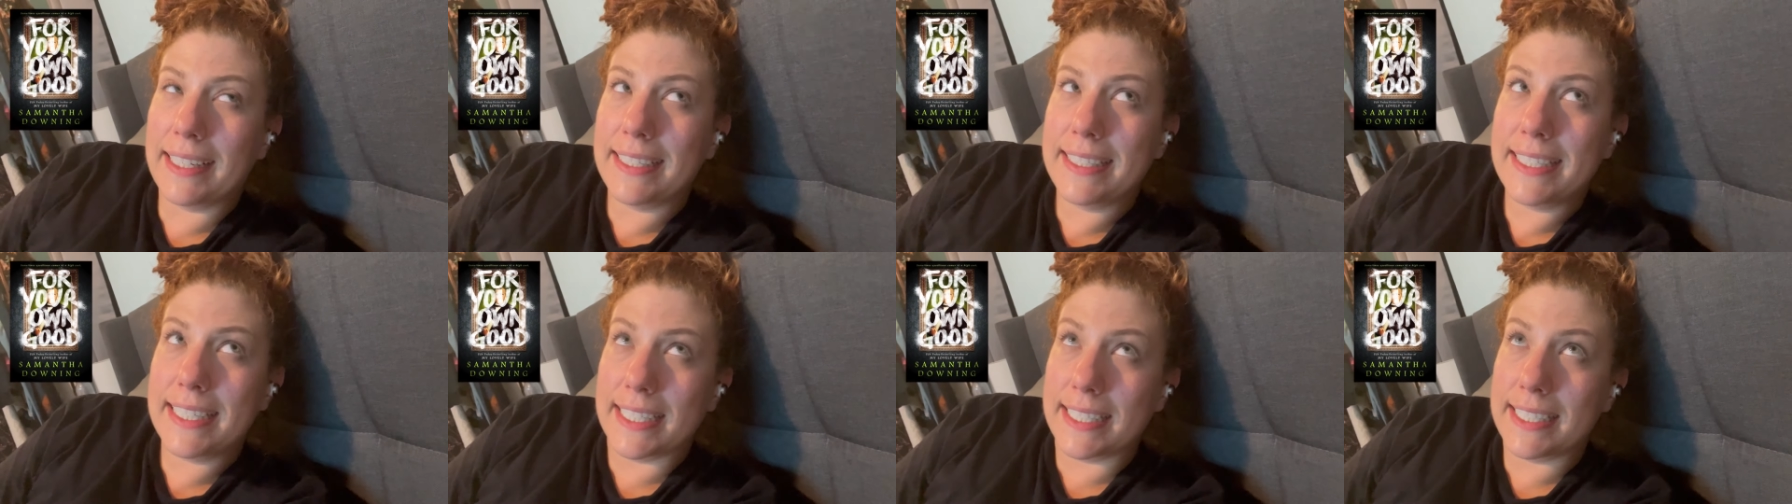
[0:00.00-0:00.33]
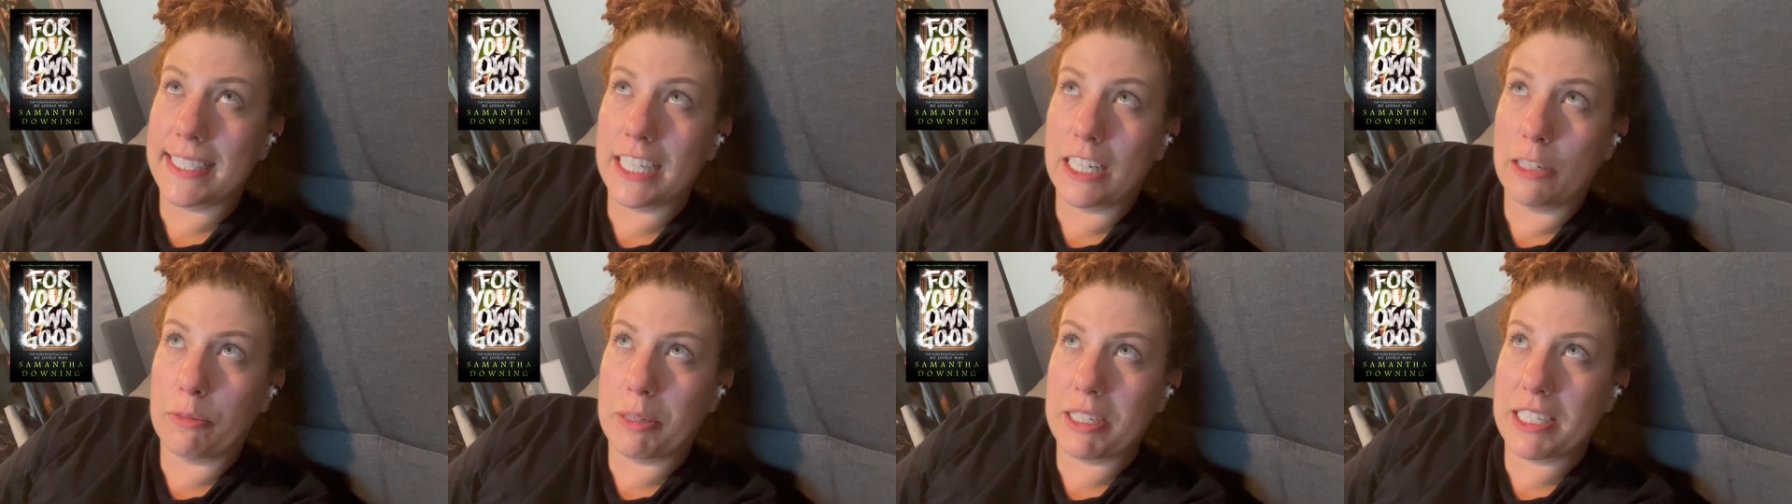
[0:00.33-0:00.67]
did
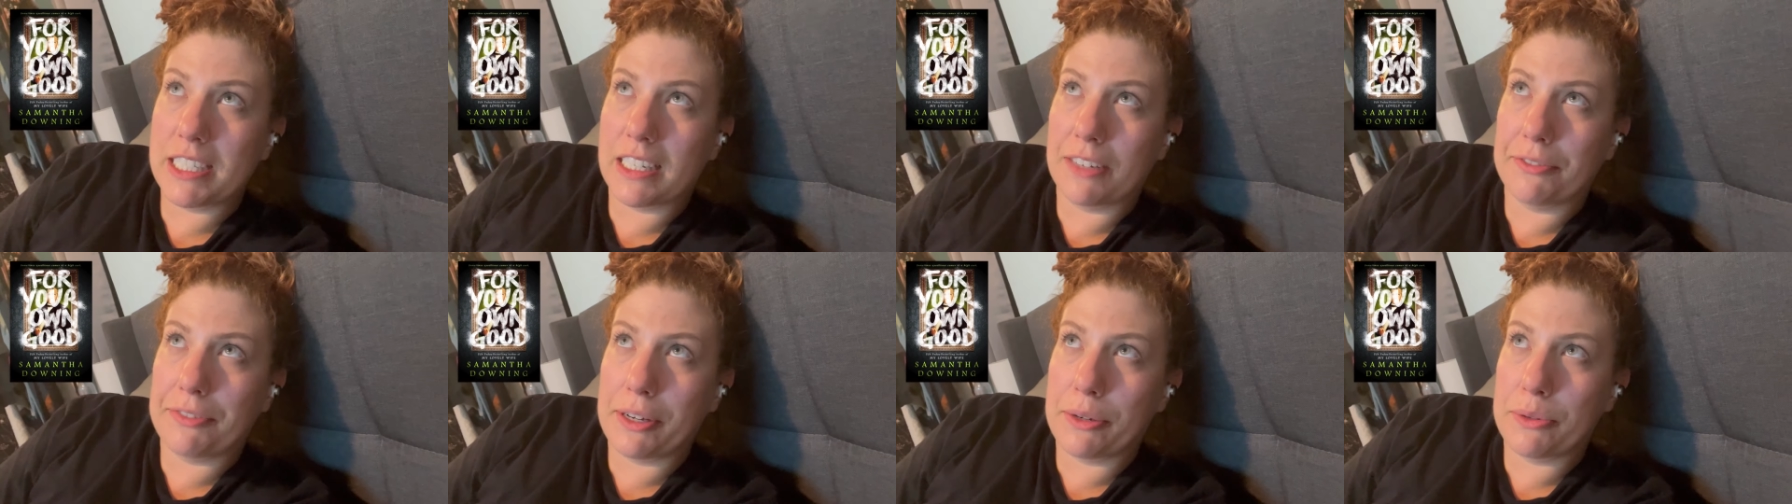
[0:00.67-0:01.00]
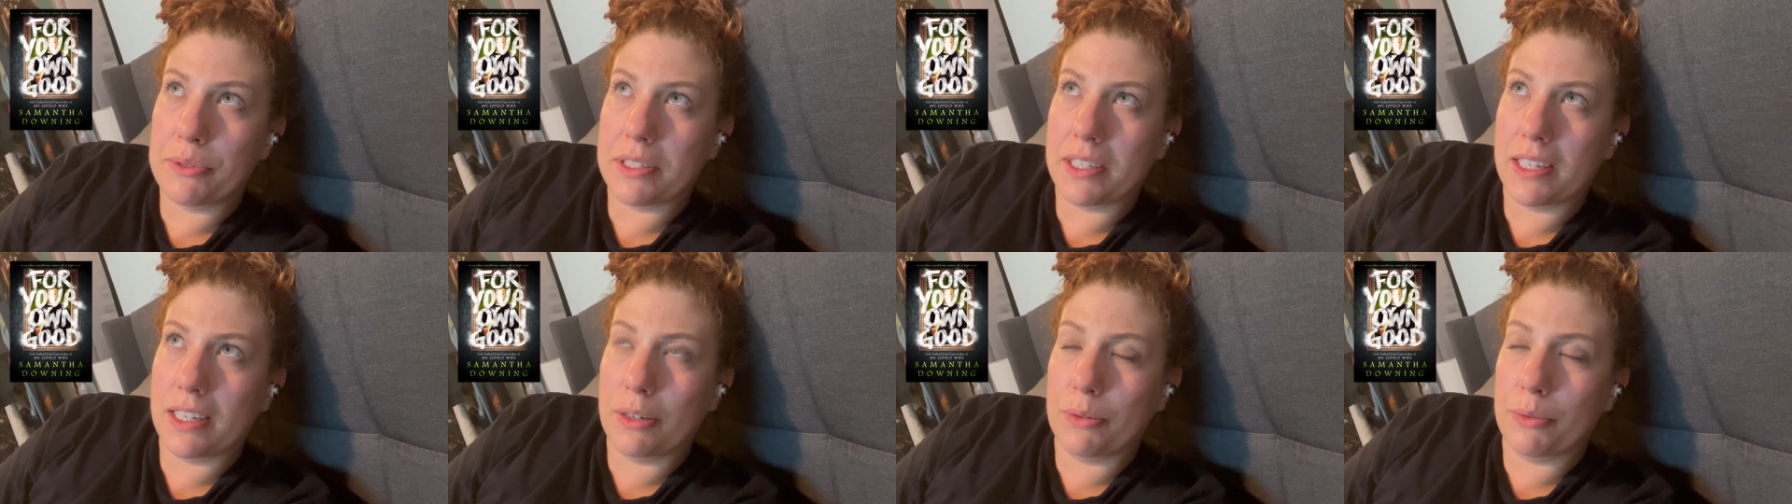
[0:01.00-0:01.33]
tell myself I
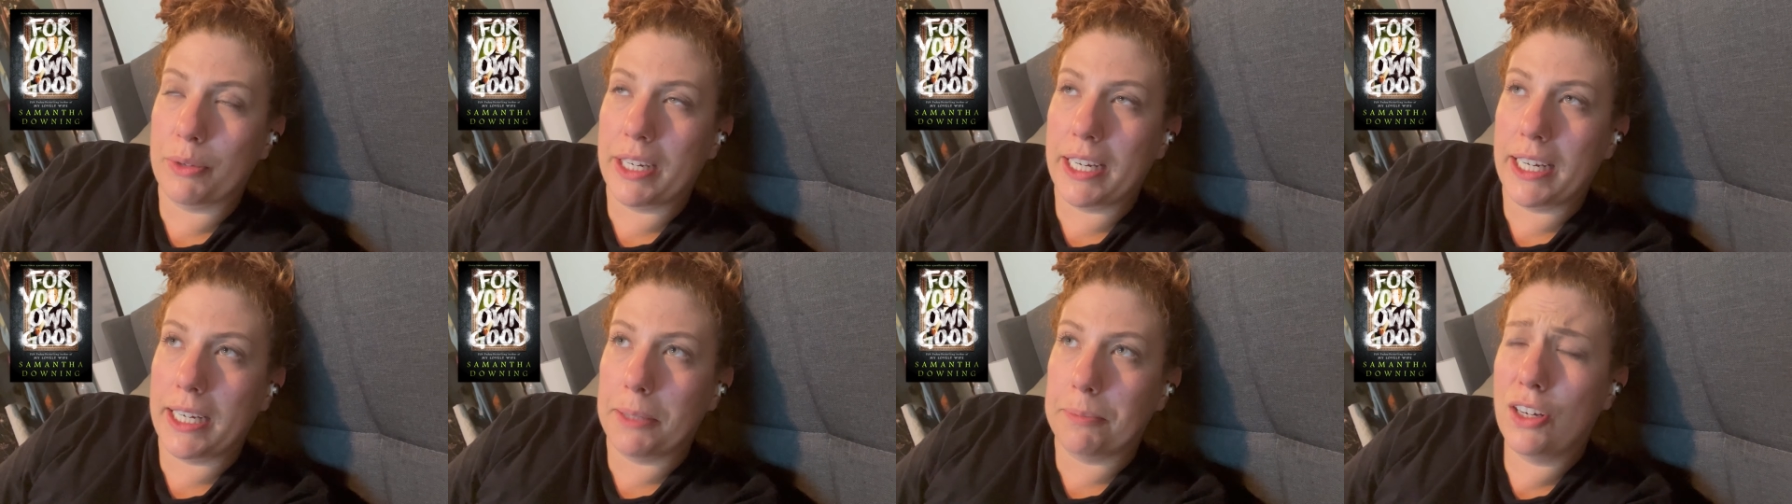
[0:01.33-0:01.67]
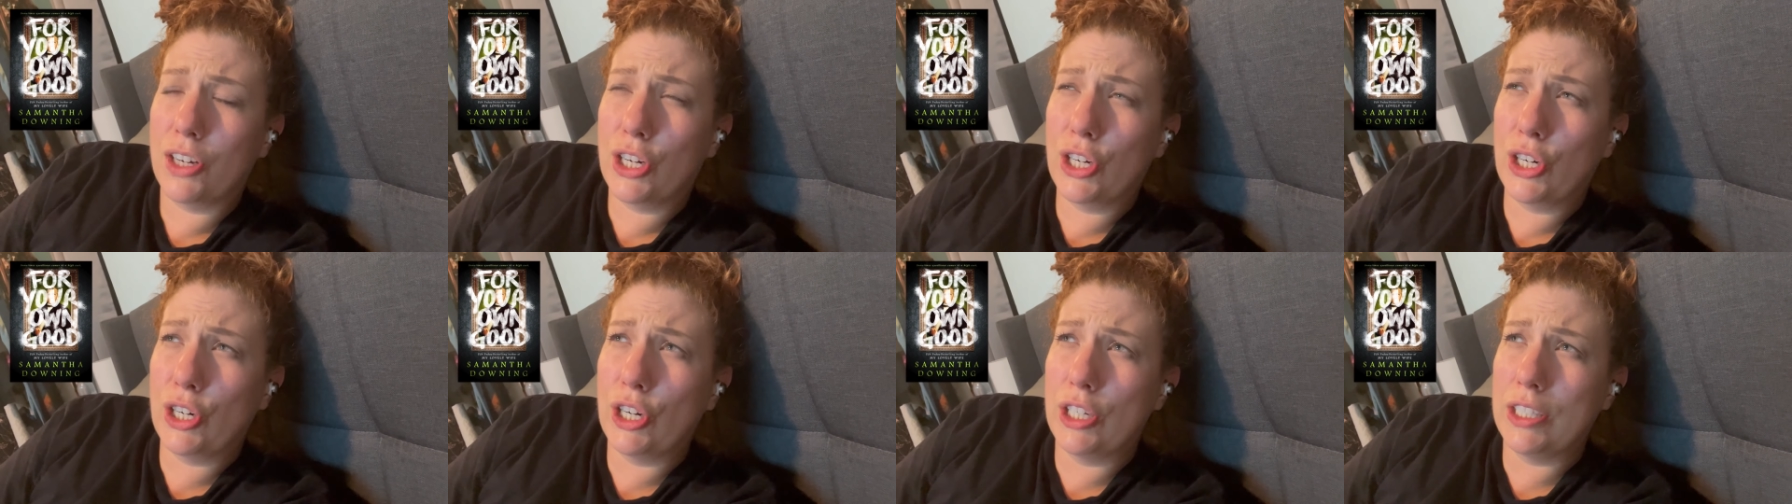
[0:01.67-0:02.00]
was going to read
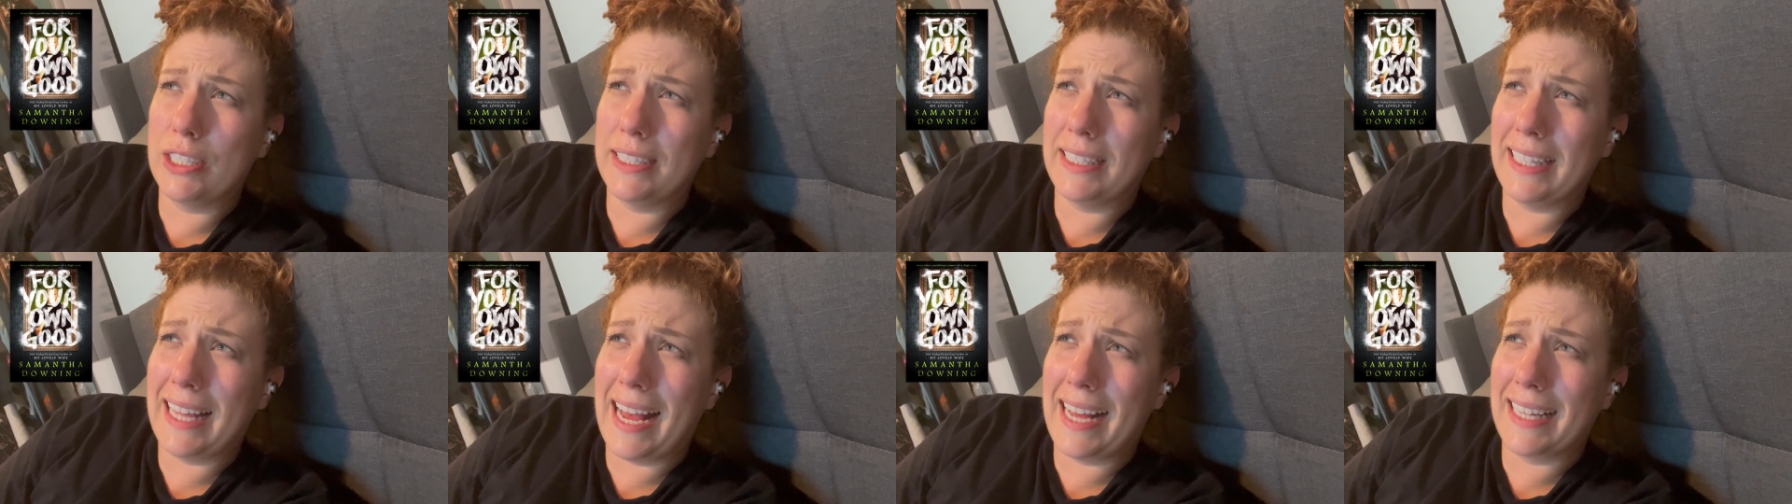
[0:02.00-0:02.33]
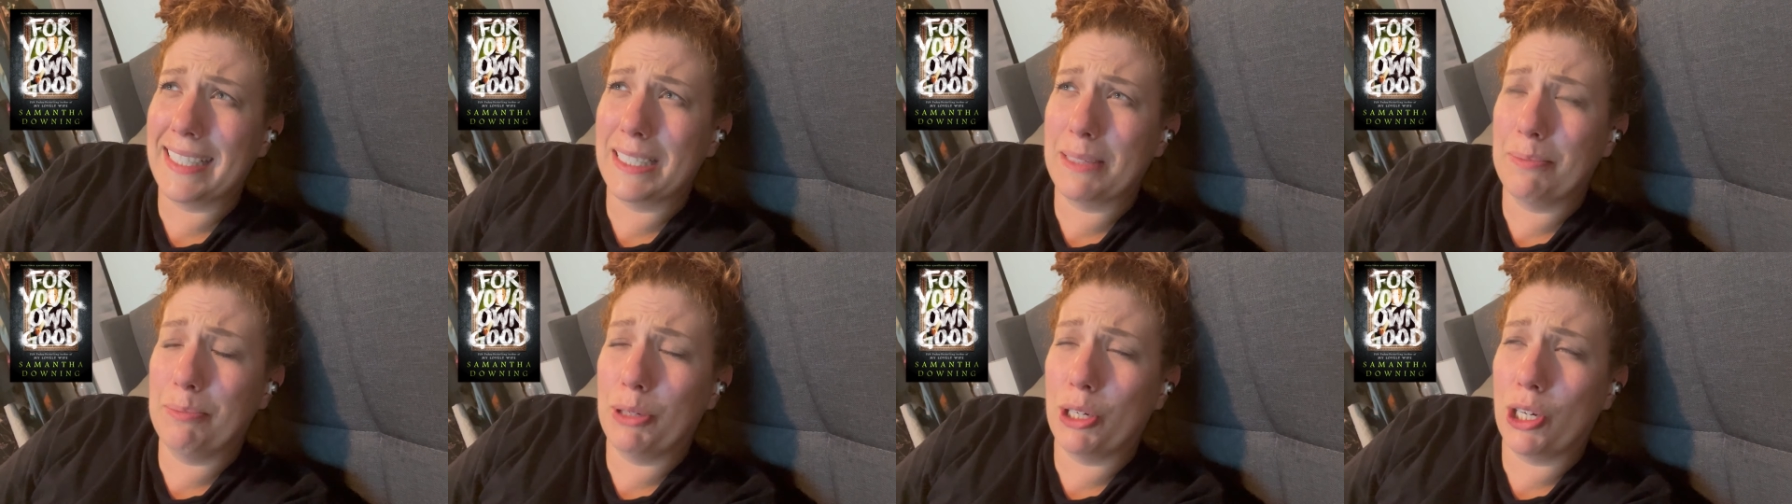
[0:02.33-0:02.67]
her
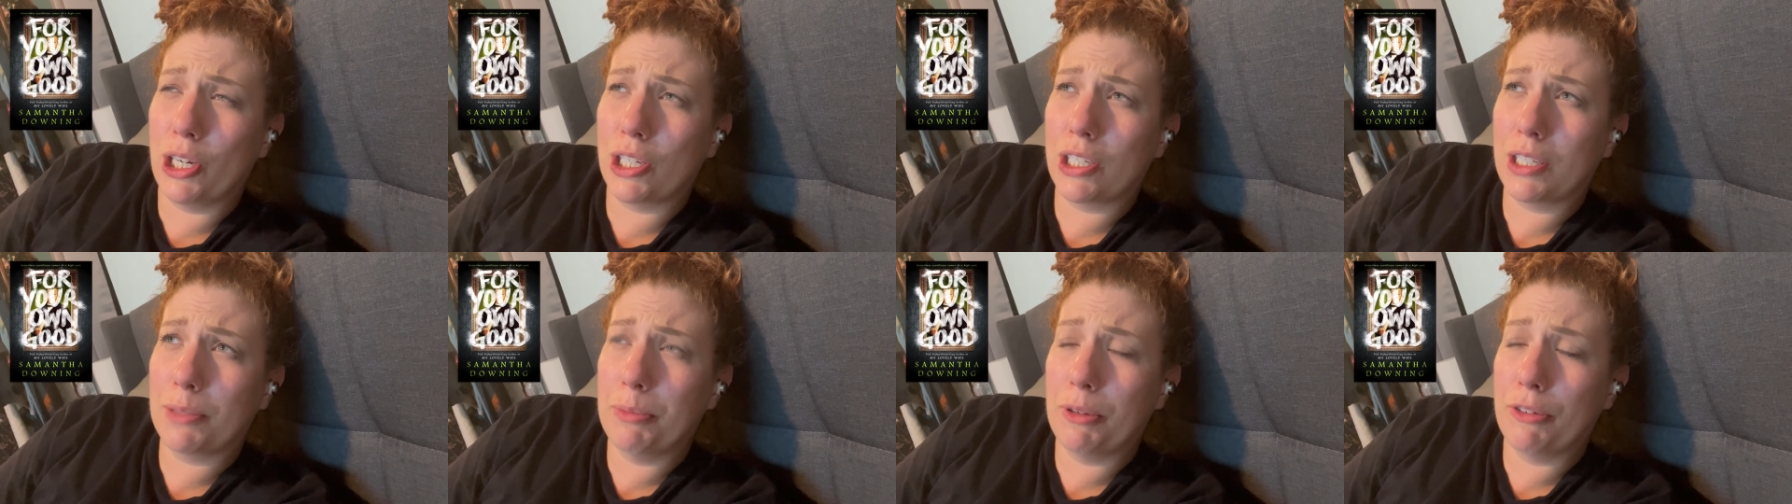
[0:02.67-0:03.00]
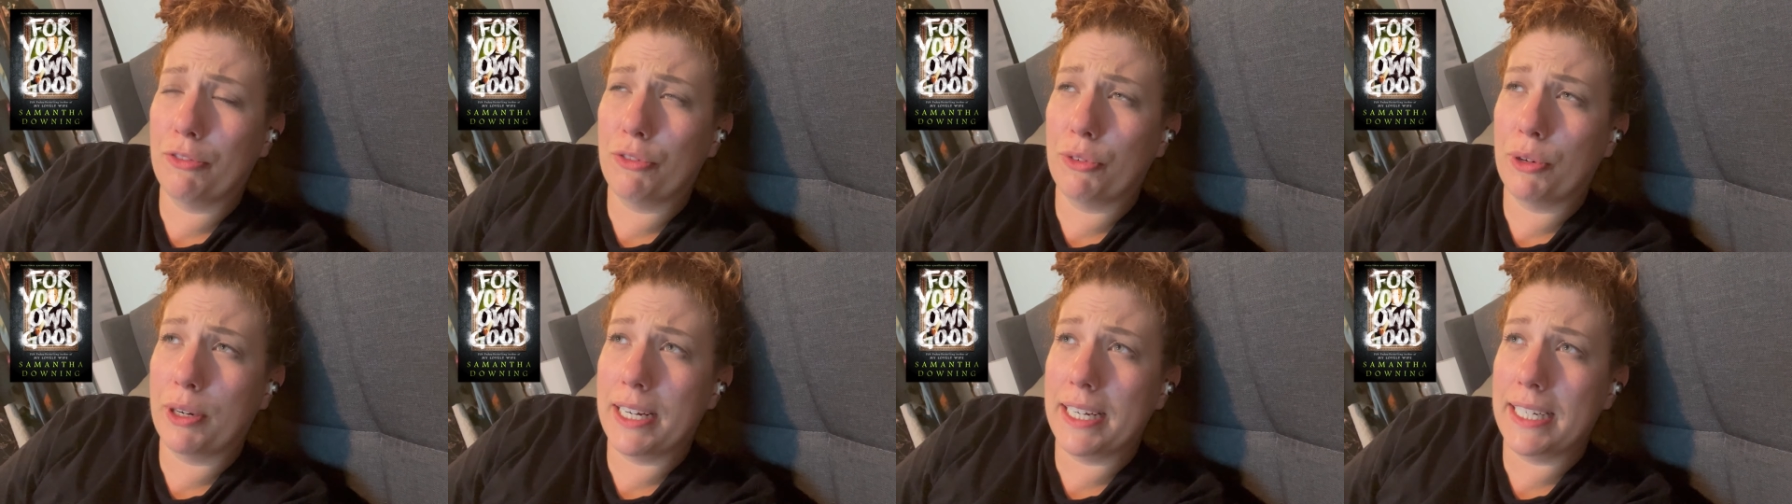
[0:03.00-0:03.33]
last book
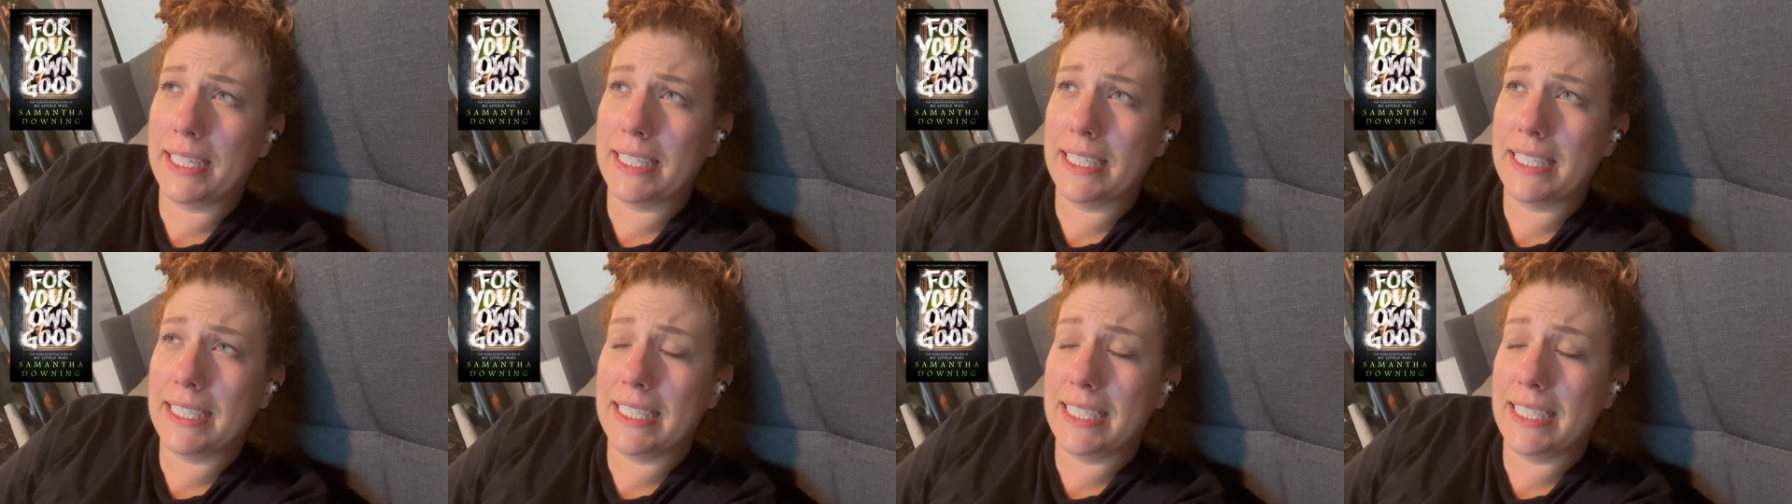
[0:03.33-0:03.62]
before I